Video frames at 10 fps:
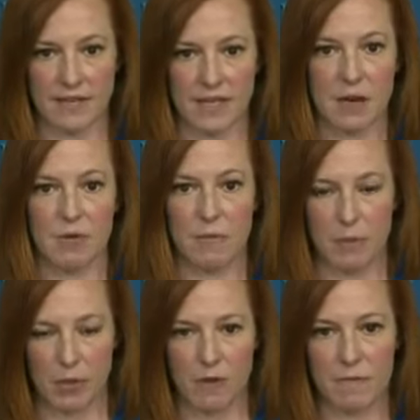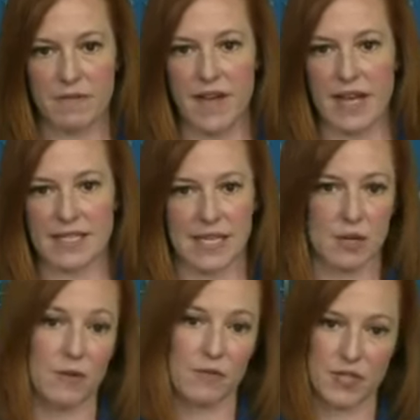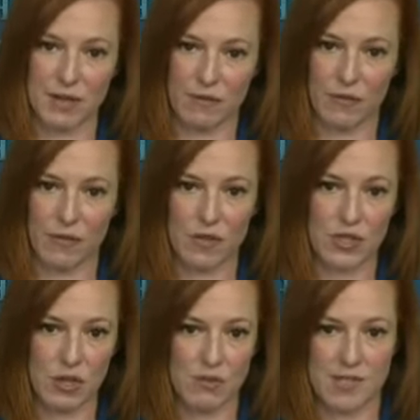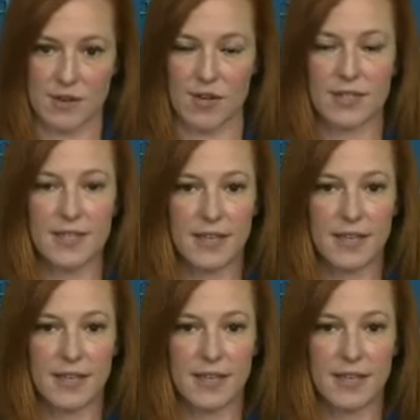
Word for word: The number of people who have been vaccinated, who have received their first dose, and are